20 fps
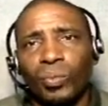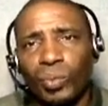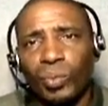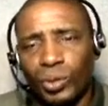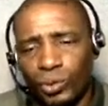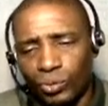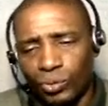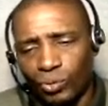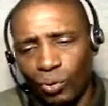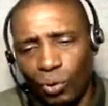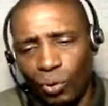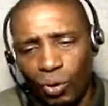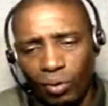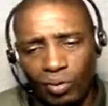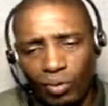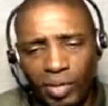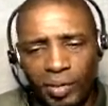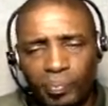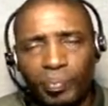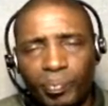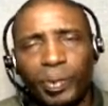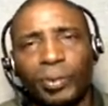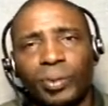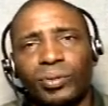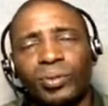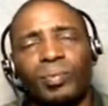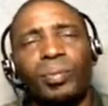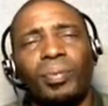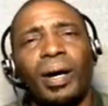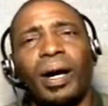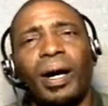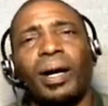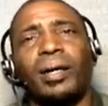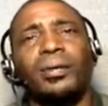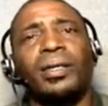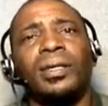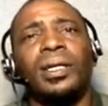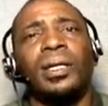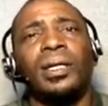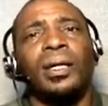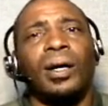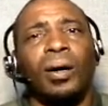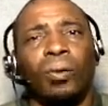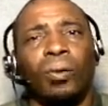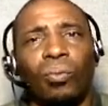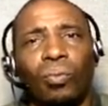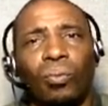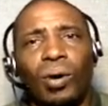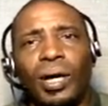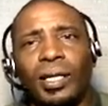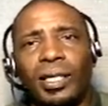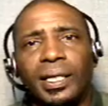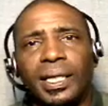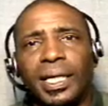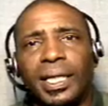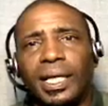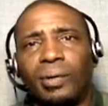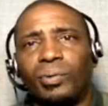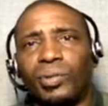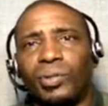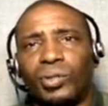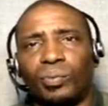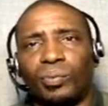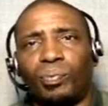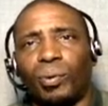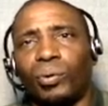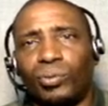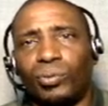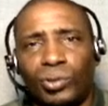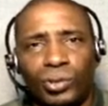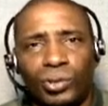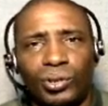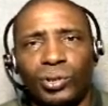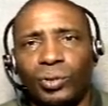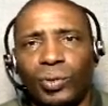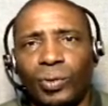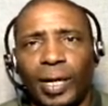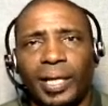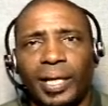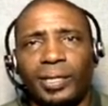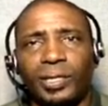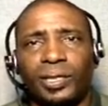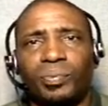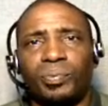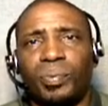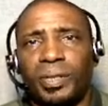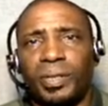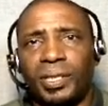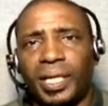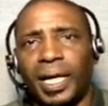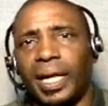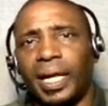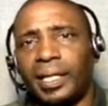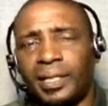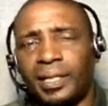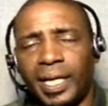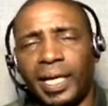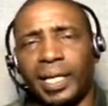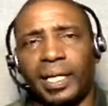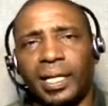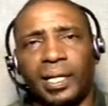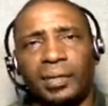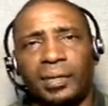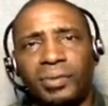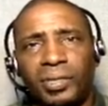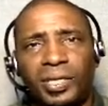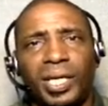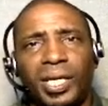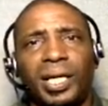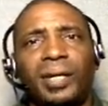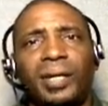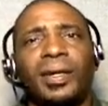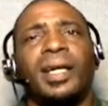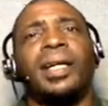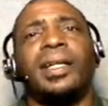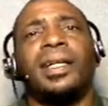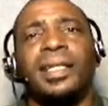which was already built around what he was supposed to do and just be caretaker of the team.